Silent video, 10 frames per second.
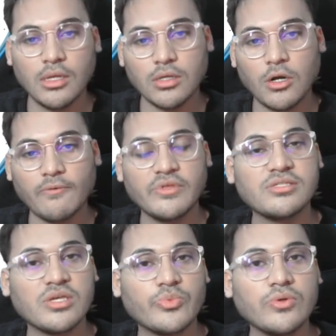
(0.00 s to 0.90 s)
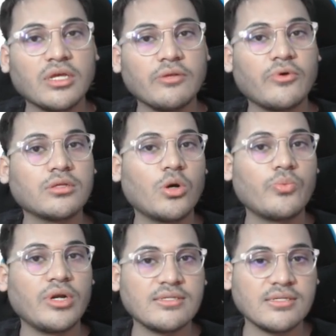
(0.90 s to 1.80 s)
of the CPU, then what the
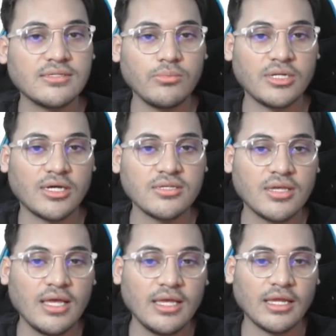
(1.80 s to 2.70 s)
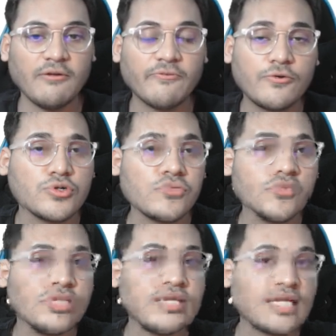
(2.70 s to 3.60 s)
operating system does, it
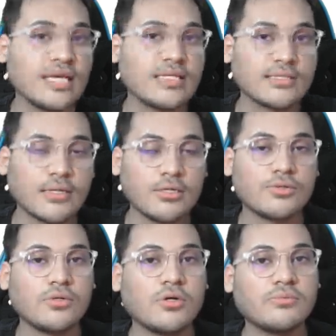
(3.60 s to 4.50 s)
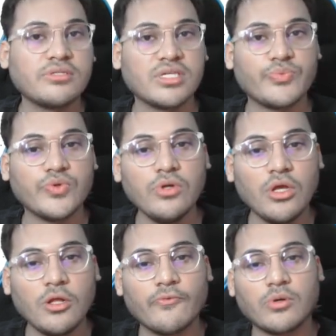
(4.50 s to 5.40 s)
forcefully takes control of the CPU
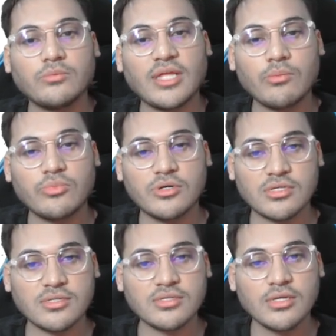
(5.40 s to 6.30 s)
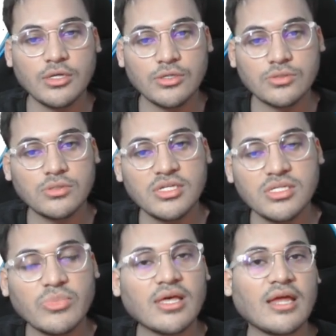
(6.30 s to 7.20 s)
from that process. So
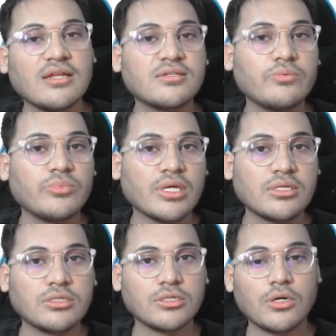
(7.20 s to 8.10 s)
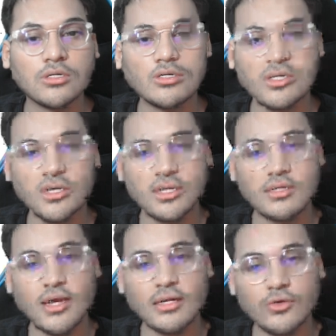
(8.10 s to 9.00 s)
this mechanism ensures
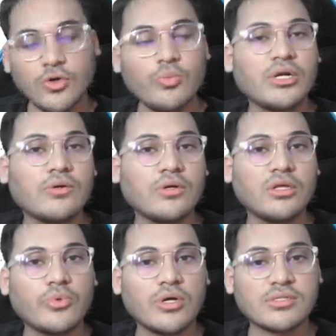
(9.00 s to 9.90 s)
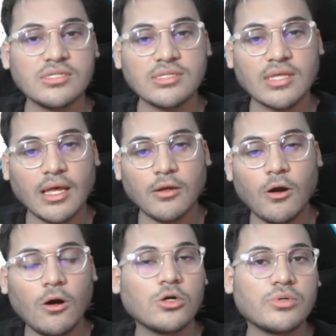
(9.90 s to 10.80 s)
that no particular process can
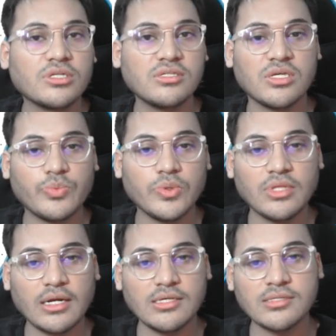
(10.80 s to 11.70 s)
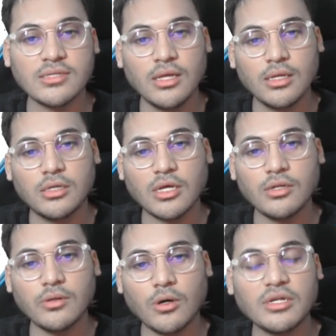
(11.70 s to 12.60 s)
hog over the CPU, that is
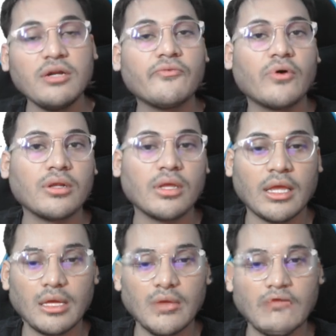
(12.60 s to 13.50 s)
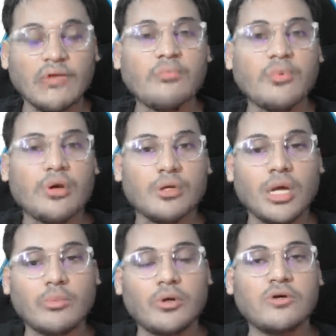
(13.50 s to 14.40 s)
run on it for an indefinite
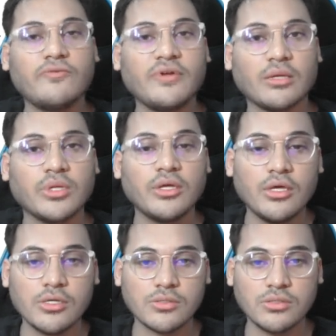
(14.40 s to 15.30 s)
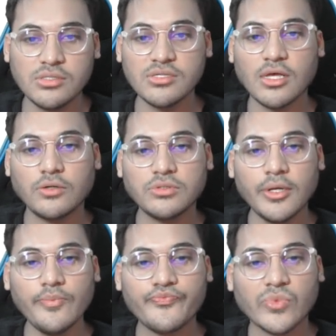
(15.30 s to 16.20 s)
amount of time. So this is how
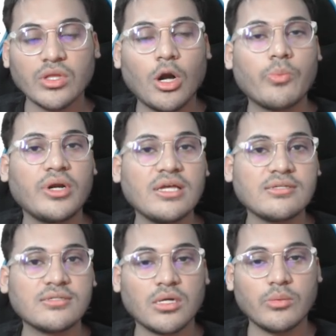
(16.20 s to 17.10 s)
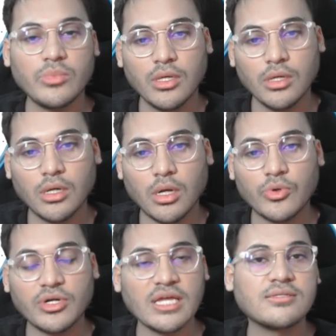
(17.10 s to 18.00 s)
the operating system
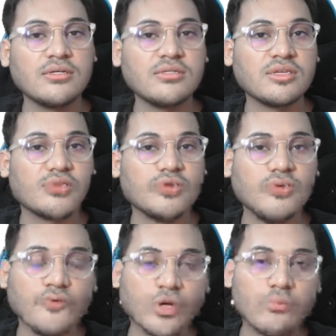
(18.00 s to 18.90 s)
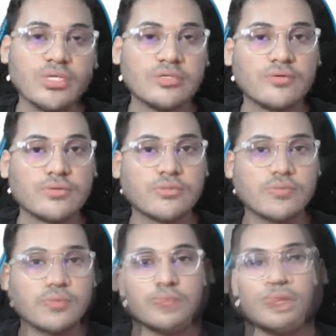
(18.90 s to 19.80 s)
protects the CPU from misuse.
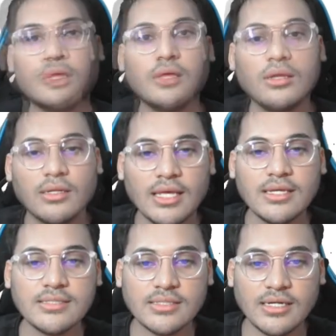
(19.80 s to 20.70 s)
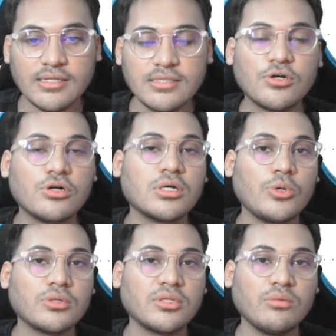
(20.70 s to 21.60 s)
Next, let us talk
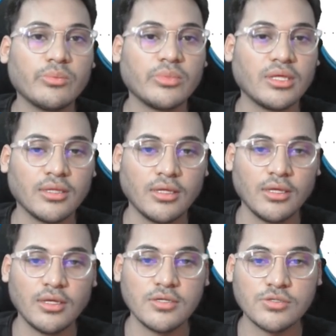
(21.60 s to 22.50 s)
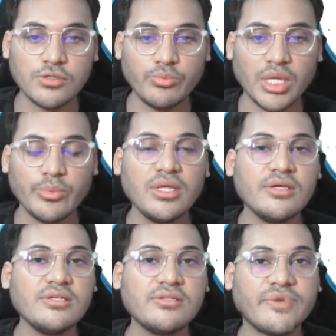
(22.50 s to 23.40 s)
about the memory. So memory
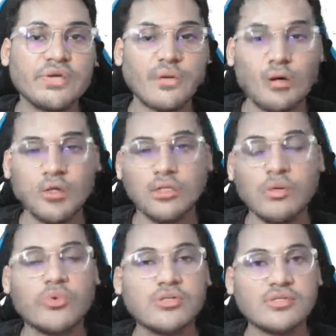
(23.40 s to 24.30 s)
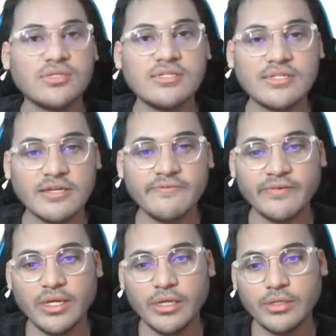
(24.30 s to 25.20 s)
is where all the processes live.
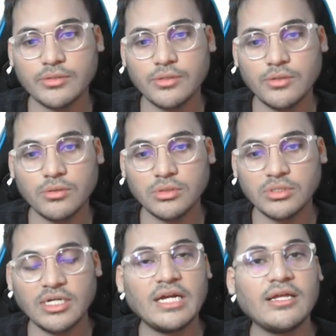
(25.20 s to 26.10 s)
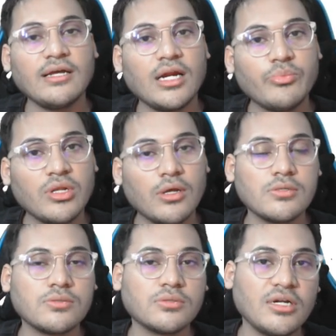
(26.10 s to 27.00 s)
So the data that belongs
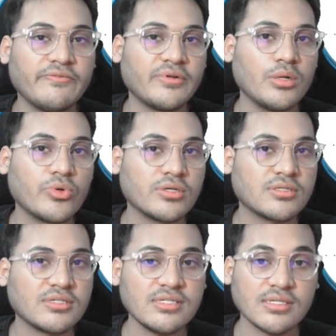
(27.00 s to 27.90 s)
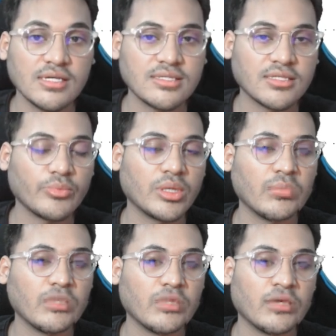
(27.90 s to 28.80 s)
to the different processes is in the
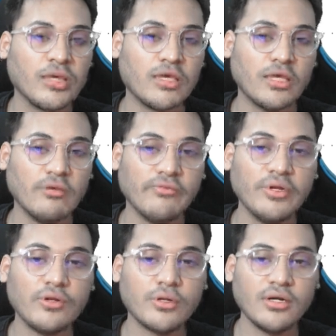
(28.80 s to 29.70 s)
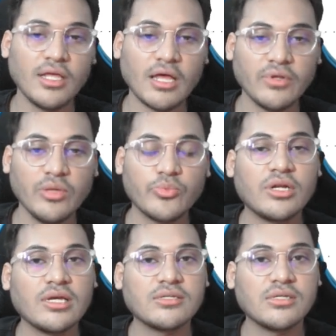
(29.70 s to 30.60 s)
memory. If we do not have any
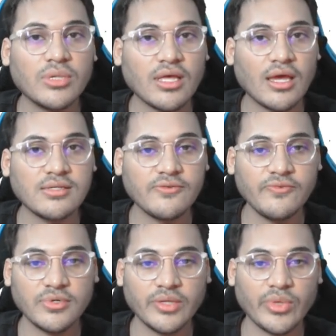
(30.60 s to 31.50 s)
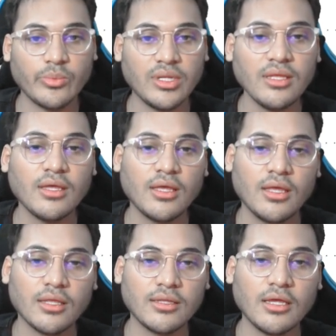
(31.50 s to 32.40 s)
protection mechanism for the memory,
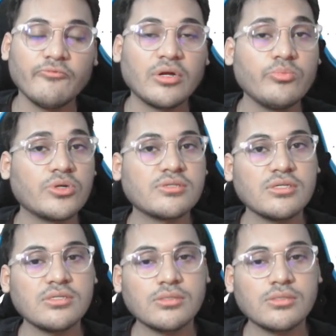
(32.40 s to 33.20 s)
then one process